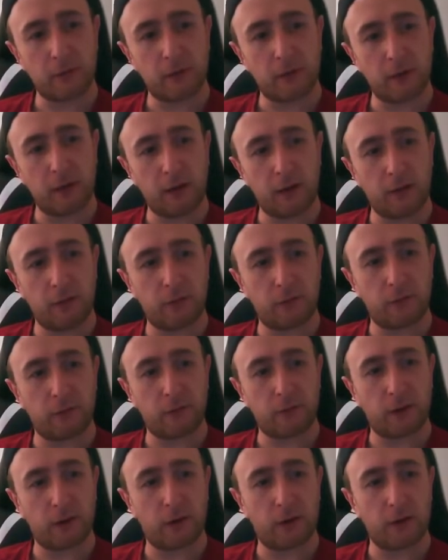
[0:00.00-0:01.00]

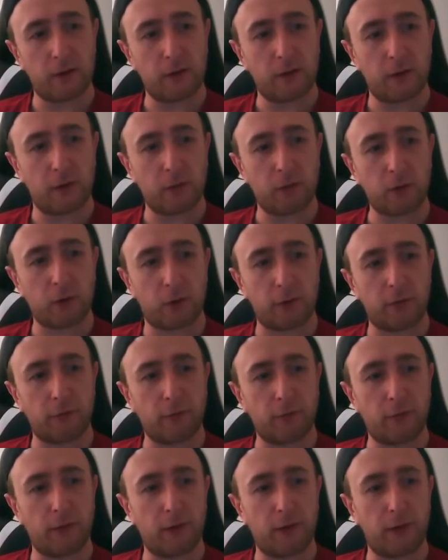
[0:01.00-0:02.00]
is
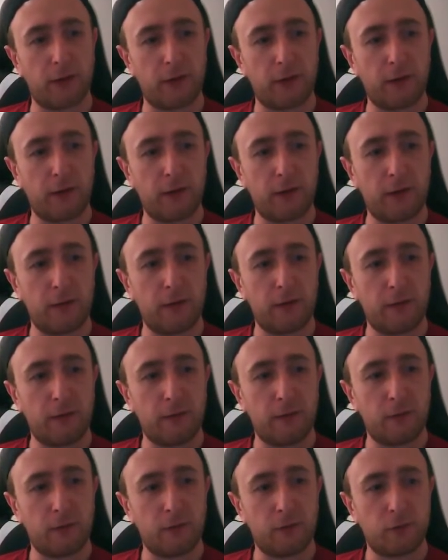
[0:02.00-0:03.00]
constantly
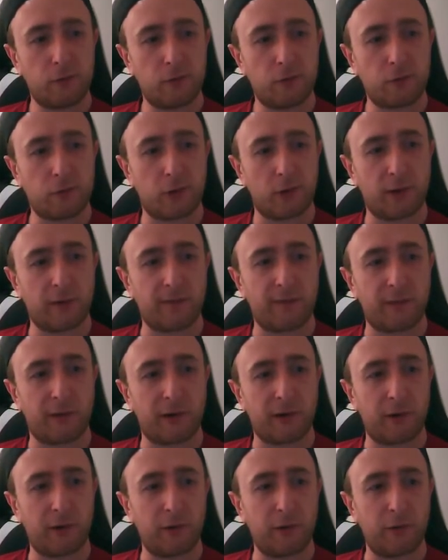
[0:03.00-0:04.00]
trying to
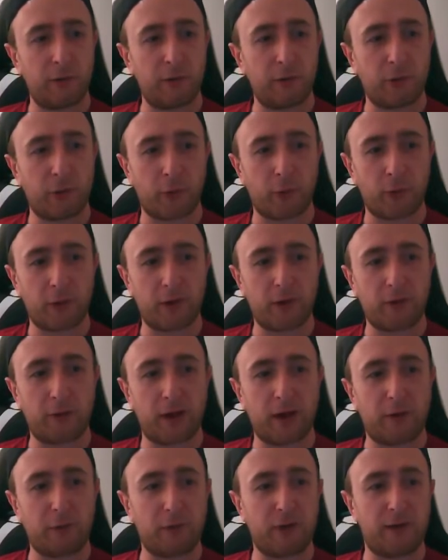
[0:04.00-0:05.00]
follow the toy
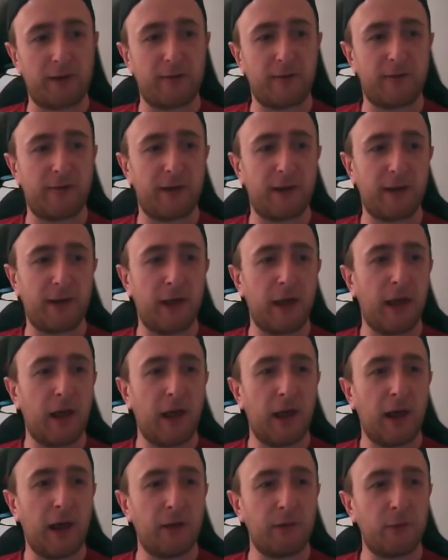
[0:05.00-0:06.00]
around and everything.
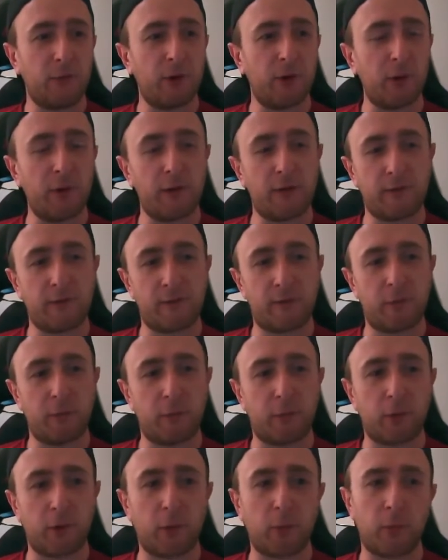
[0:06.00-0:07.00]
And you'll notice the
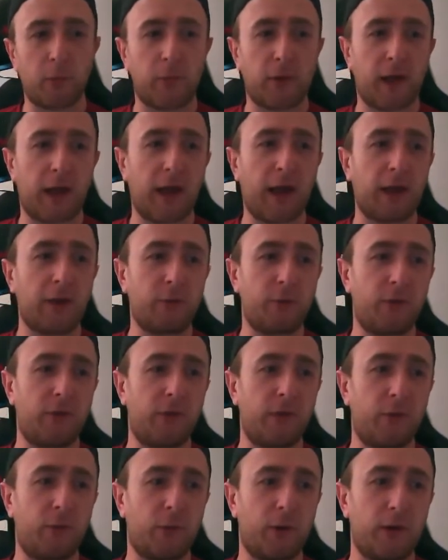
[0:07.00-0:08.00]
problem I had with
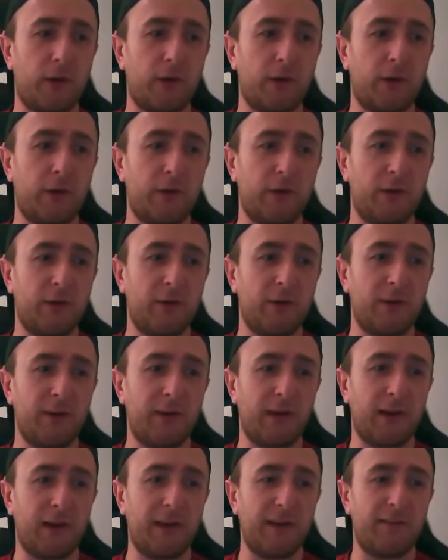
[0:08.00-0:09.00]
this one,
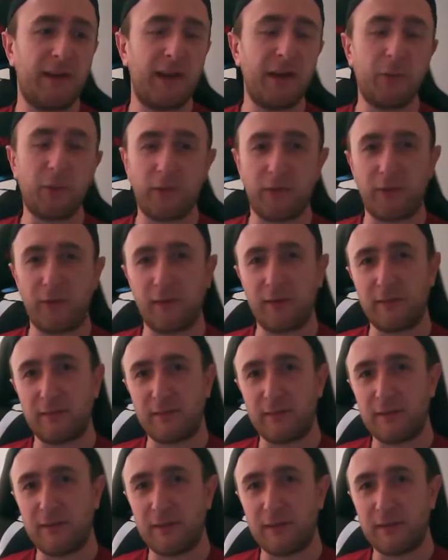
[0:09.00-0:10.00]
and if anyone's
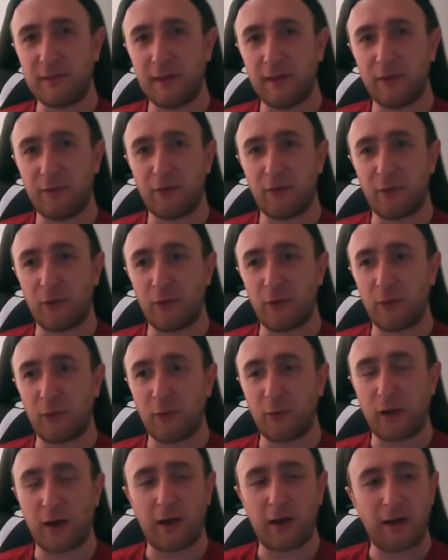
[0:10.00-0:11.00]

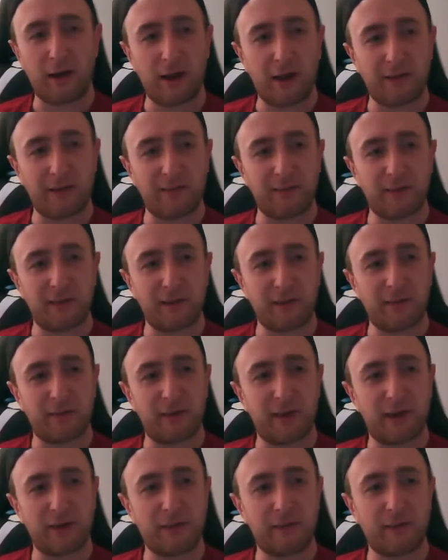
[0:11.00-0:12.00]
into editing
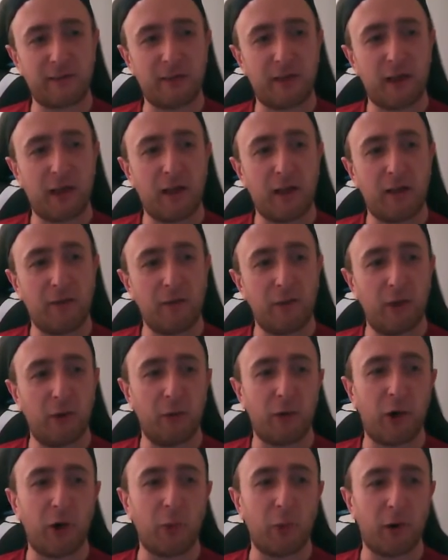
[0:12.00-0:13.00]
effects, they'll
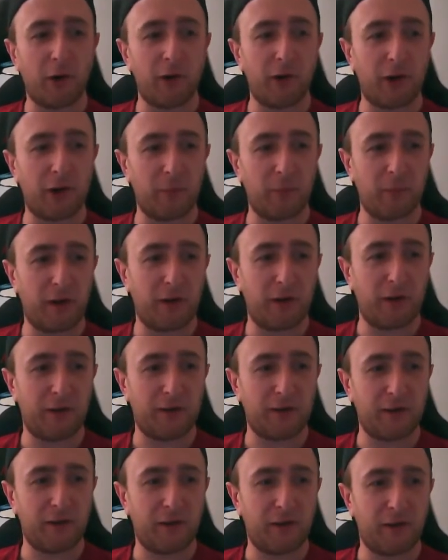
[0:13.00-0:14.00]
know what a nightmare
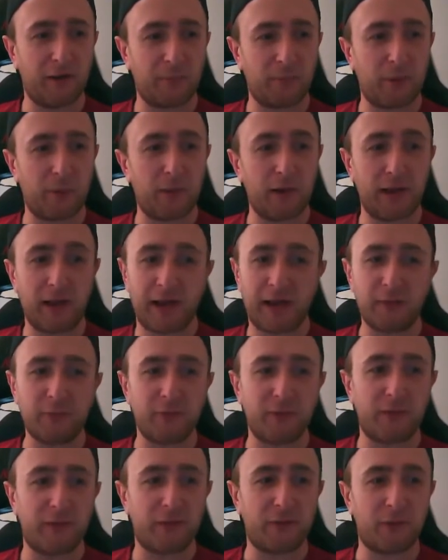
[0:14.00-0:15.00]
I probably had
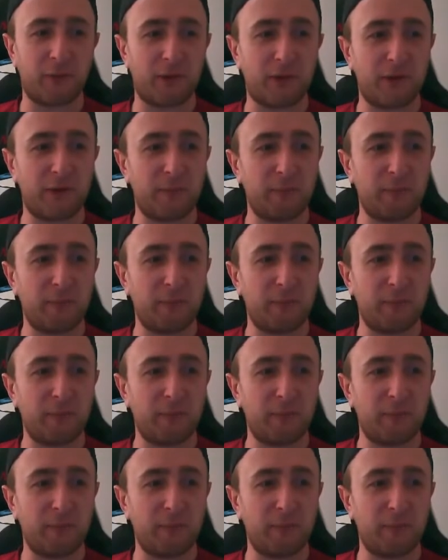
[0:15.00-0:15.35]
with this one.